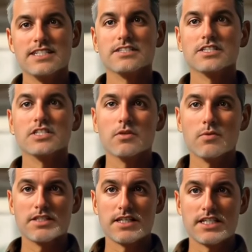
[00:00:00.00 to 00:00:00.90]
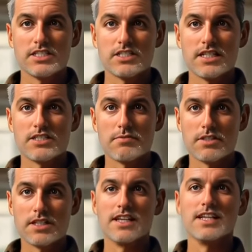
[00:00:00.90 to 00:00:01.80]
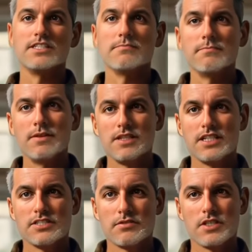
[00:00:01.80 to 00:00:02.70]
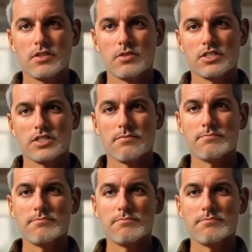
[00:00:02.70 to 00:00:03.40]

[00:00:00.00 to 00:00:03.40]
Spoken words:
can certainly exist for the next billions of years.